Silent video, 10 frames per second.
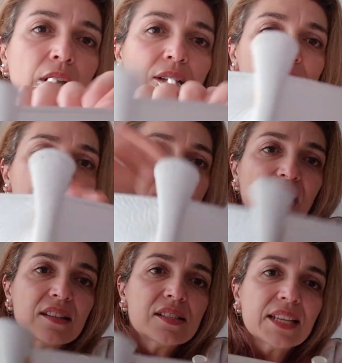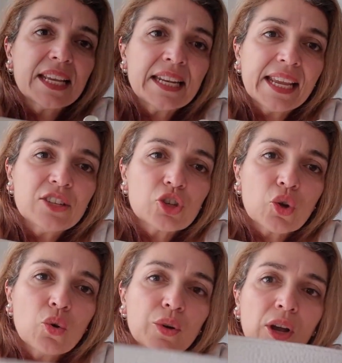studs in each
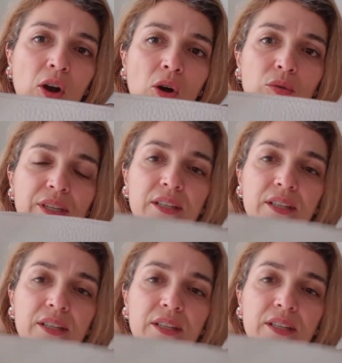corner holding